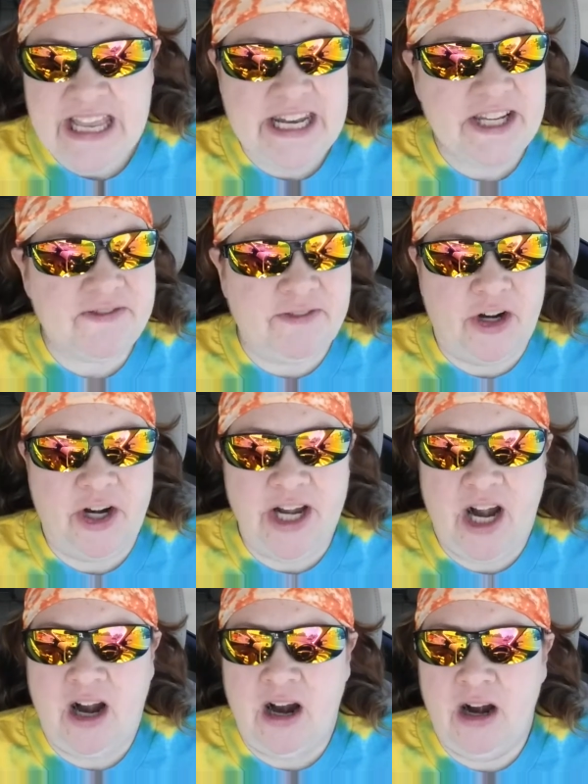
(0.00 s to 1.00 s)
It is
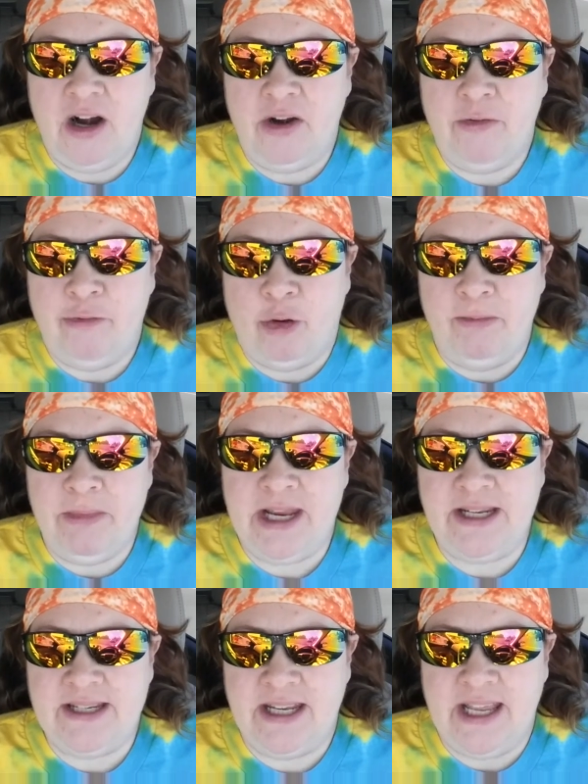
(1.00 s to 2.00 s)
very hard for
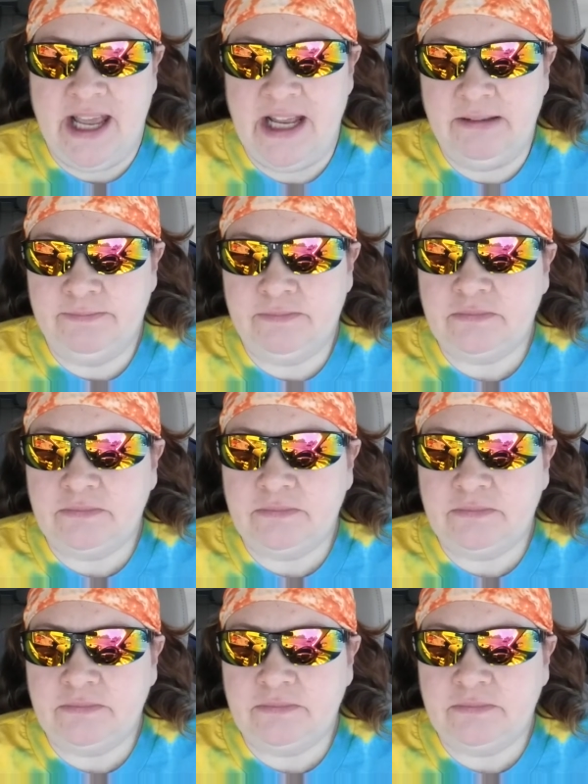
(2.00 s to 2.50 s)
me to get